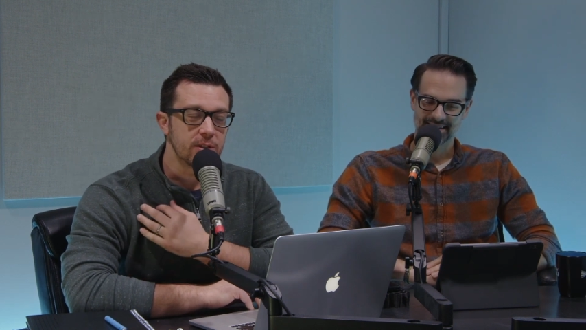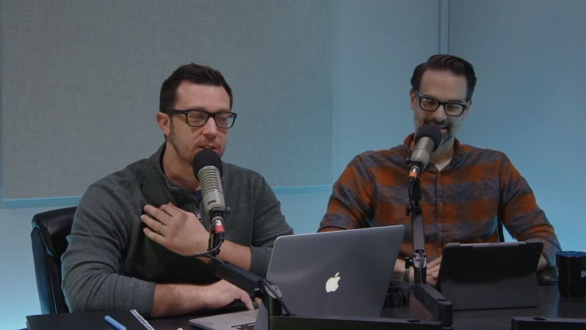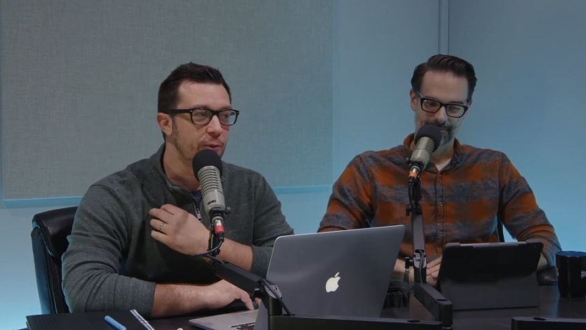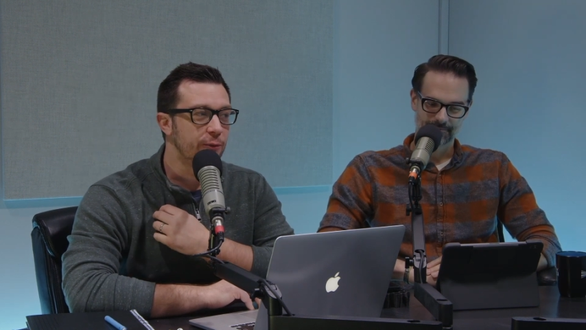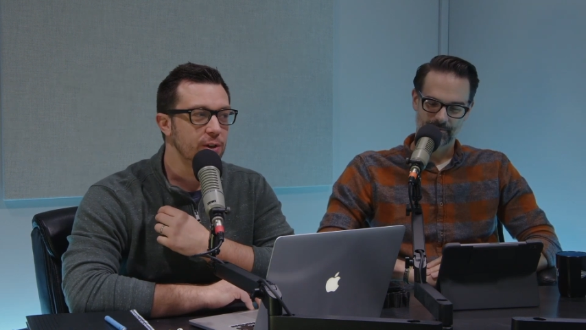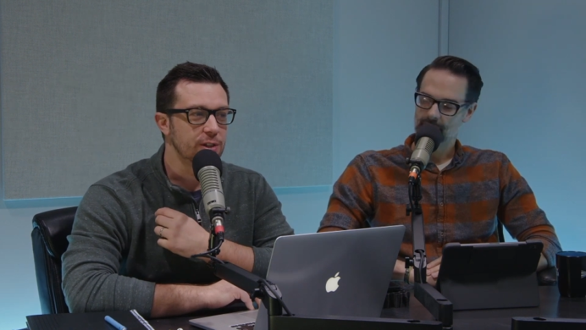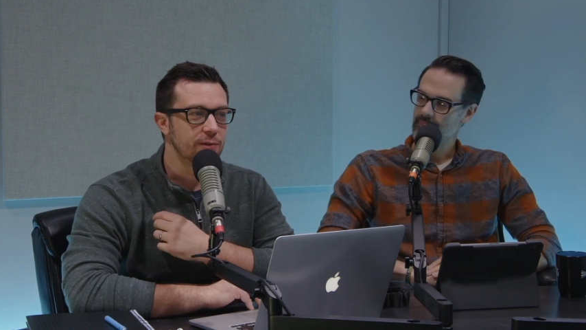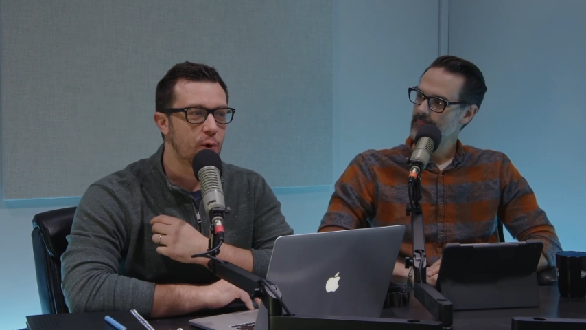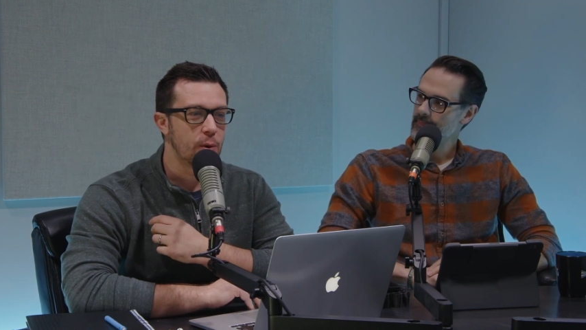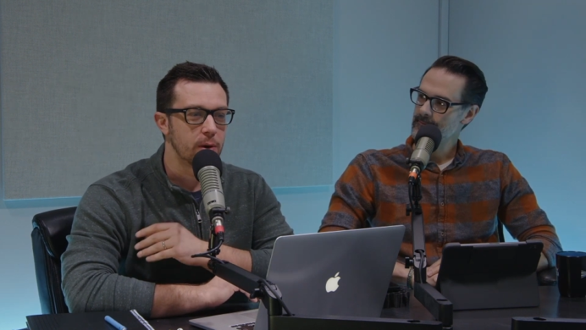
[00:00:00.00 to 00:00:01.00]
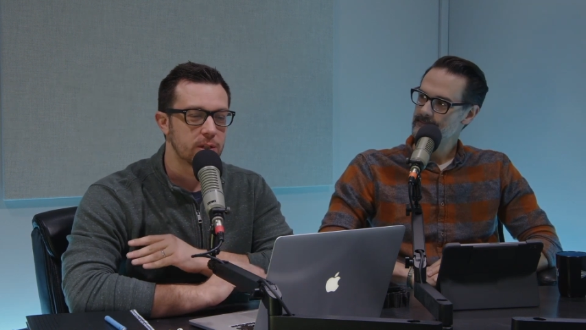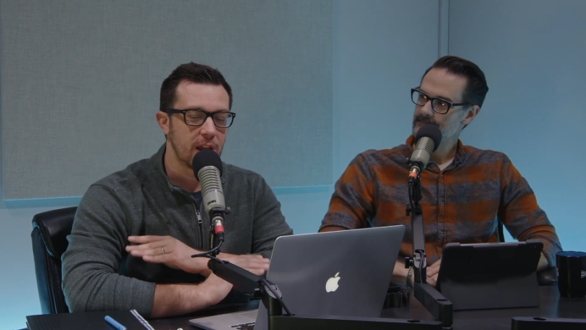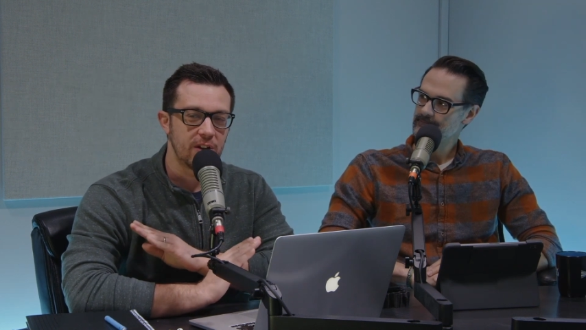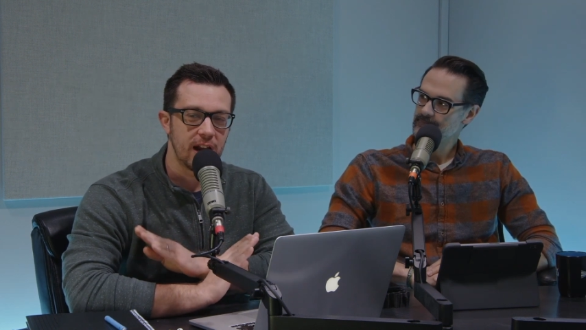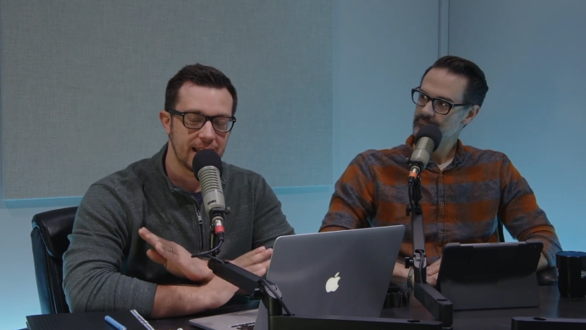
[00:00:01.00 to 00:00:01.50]
Speaker 1: So first and foremost,
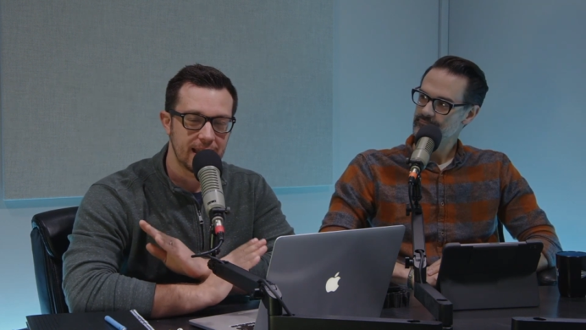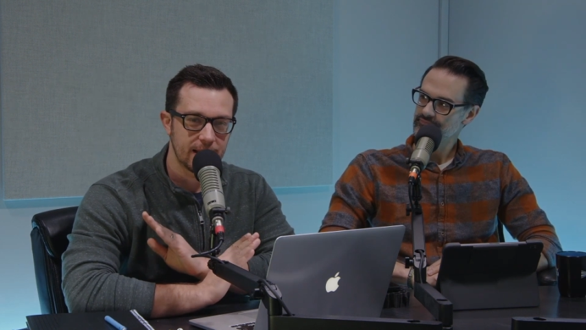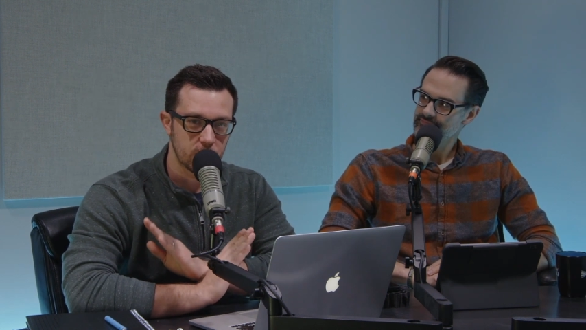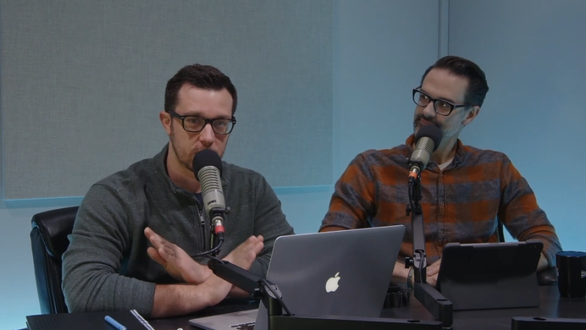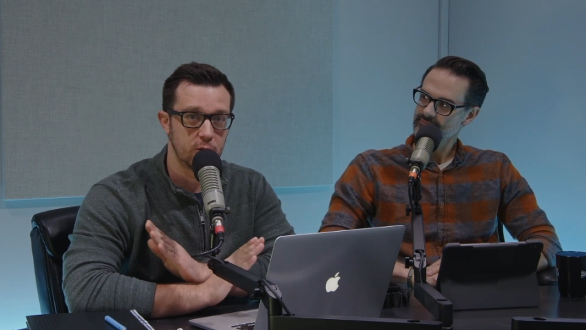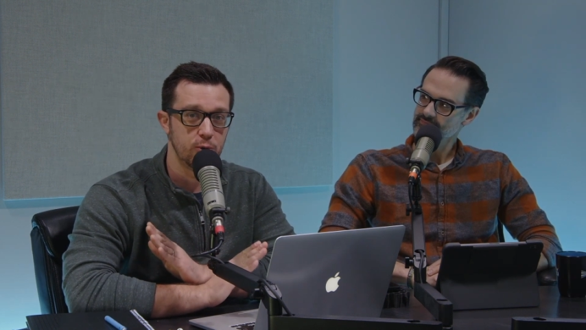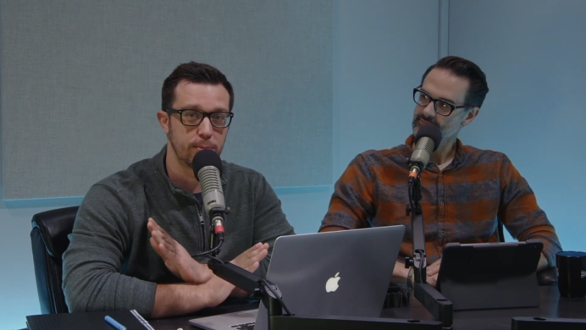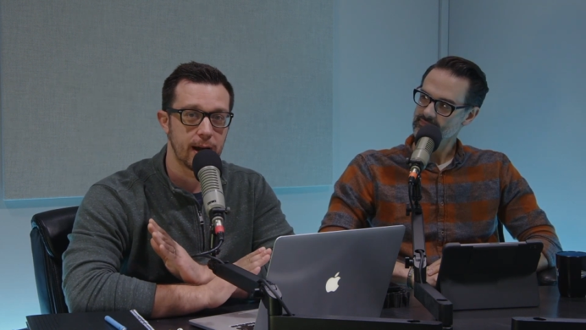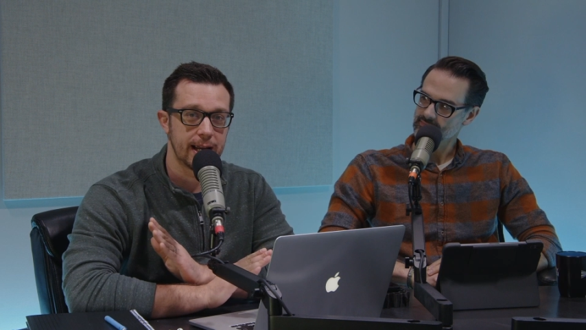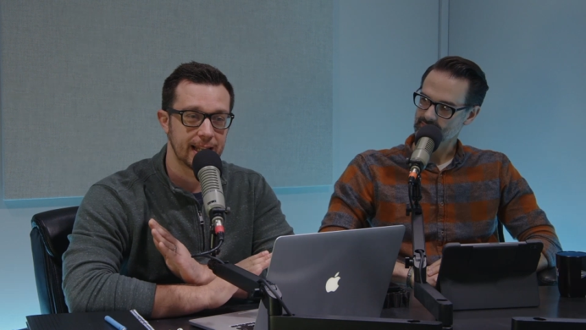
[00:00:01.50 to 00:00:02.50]
if your headlights are too bright,